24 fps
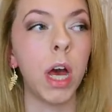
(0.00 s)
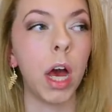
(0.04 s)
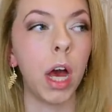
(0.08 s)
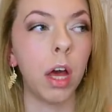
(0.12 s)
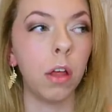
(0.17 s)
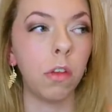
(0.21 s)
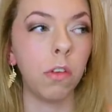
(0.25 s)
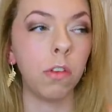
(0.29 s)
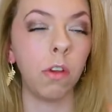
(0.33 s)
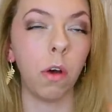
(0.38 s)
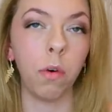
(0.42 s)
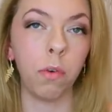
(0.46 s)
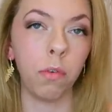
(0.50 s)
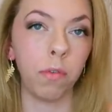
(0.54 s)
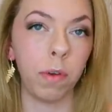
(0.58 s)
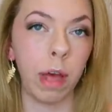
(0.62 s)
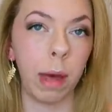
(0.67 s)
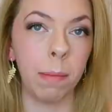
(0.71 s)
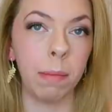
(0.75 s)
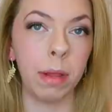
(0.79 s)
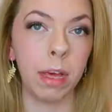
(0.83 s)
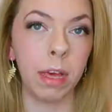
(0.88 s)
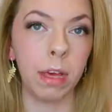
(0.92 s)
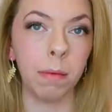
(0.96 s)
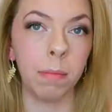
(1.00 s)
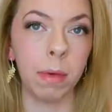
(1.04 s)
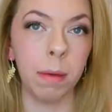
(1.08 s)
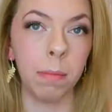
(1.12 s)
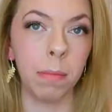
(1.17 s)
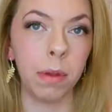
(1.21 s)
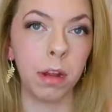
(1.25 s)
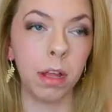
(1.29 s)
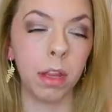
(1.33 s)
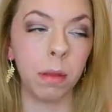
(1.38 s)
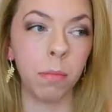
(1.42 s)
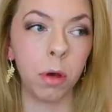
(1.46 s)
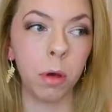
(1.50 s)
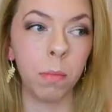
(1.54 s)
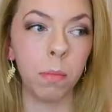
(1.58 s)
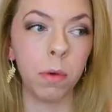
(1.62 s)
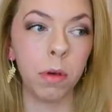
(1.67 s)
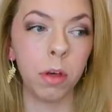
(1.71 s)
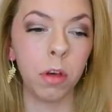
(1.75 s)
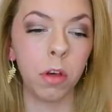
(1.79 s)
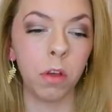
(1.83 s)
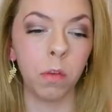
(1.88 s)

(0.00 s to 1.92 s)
a soul family commitment at the moment,